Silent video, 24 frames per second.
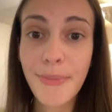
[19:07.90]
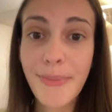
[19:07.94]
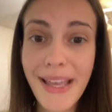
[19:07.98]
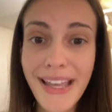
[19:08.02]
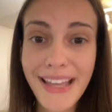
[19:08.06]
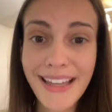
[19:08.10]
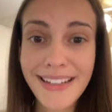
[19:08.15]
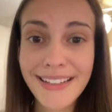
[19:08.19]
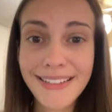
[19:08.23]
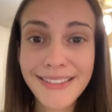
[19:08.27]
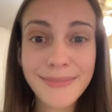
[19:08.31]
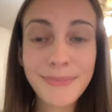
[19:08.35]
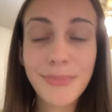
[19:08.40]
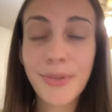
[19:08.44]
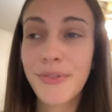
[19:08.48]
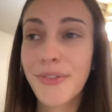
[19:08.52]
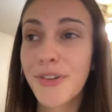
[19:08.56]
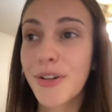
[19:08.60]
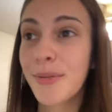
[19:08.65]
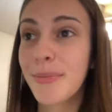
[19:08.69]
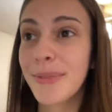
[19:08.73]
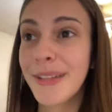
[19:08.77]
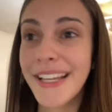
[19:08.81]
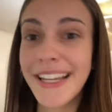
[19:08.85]
a man,
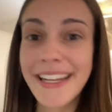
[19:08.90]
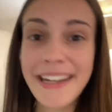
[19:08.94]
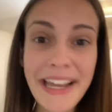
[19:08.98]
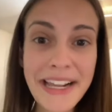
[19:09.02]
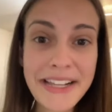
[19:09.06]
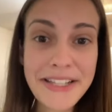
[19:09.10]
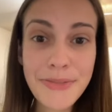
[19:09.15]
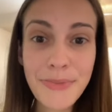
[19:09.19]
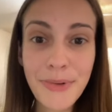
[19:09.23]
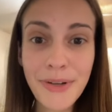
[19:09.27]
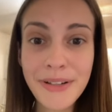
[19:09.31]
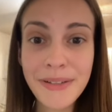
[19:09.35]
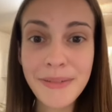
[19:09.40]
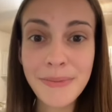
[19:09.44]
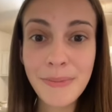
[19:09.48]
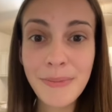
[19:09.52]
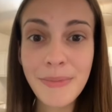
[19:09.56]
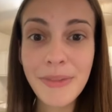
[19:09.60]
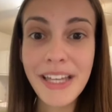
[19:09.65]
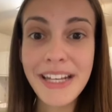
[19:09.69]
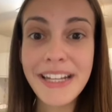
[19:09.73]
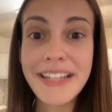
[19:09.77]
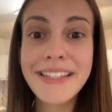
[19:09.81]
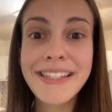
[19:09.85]
preferably a nice one,
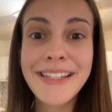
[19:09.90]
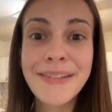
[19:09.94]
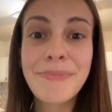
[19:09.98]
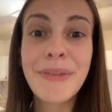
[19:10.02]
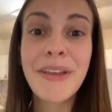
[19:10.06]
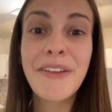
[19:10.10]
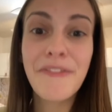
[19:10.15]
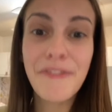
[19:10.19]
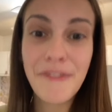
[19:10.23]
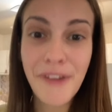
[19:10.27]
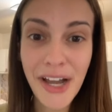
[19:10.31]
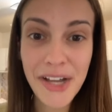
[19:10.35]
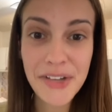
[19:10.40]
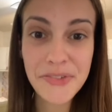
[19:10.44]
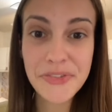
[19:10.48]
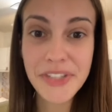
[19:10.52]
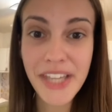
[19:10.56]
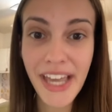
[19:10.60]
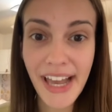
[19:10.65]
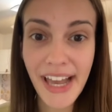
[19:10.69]
and it sent me 5